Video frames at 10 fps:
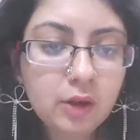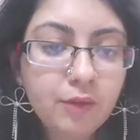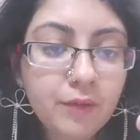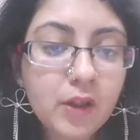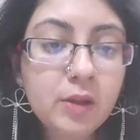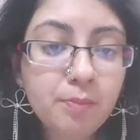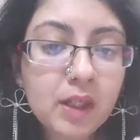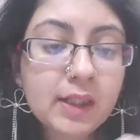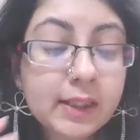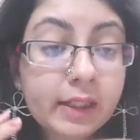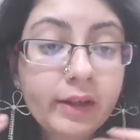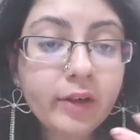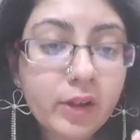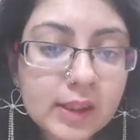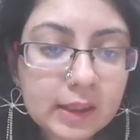Vivid means
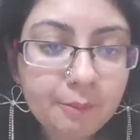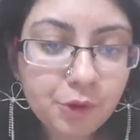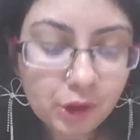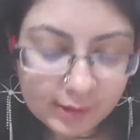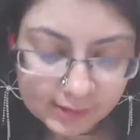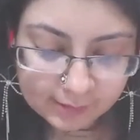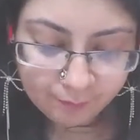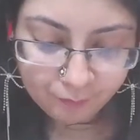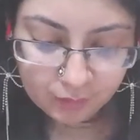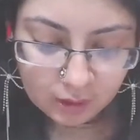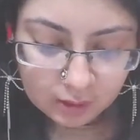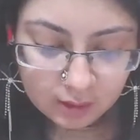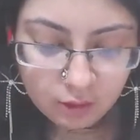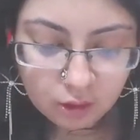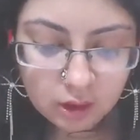clear descriptions.
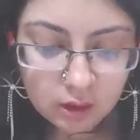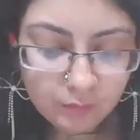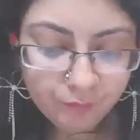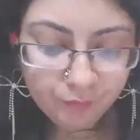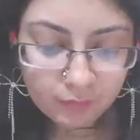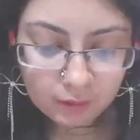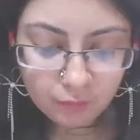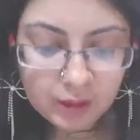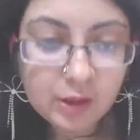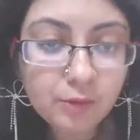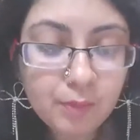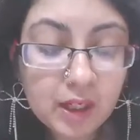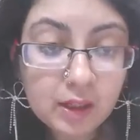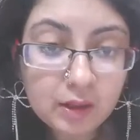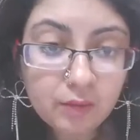Then
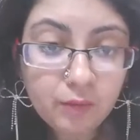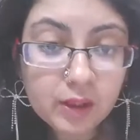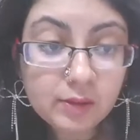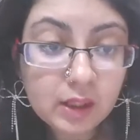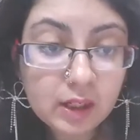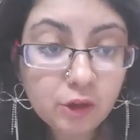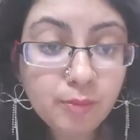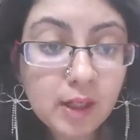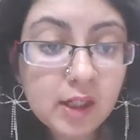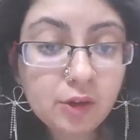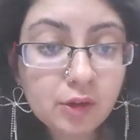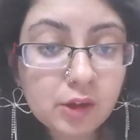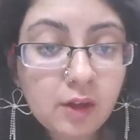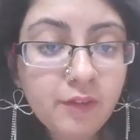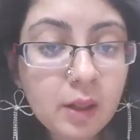we tend to make
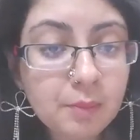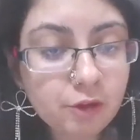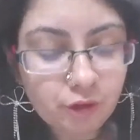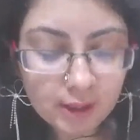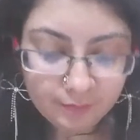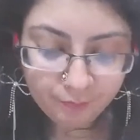use of imagery.